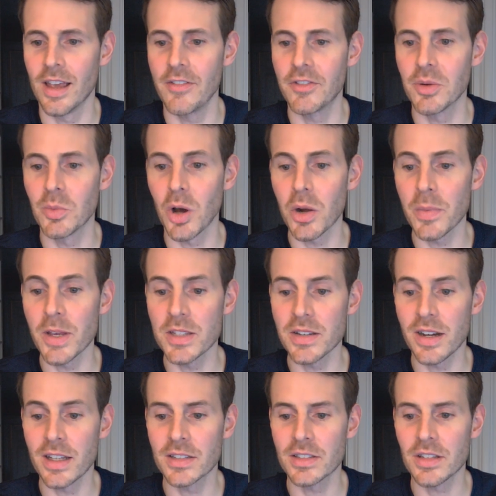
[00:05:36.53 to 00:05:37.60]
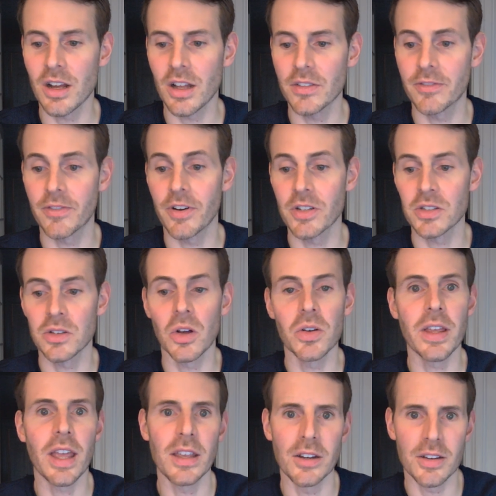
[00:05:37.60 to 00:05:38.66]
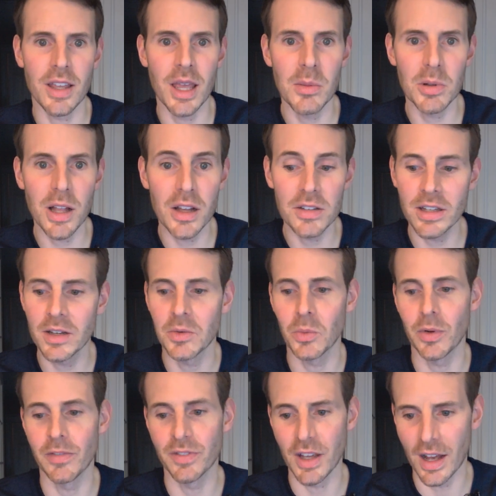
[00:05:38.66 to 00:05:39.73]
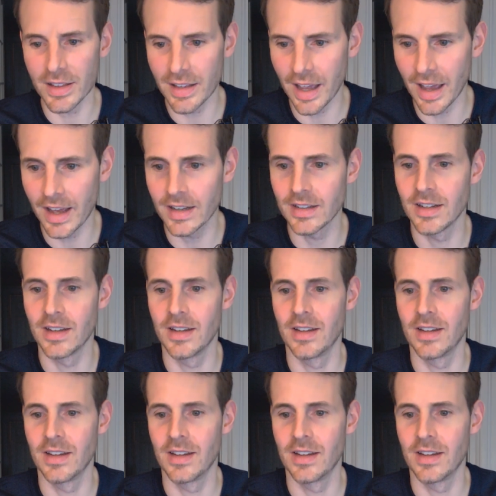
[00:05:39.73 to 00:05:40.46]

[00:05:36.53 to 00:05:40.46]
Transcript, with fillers: If your modem isn't installed, first locate your cable outlet. We've done that.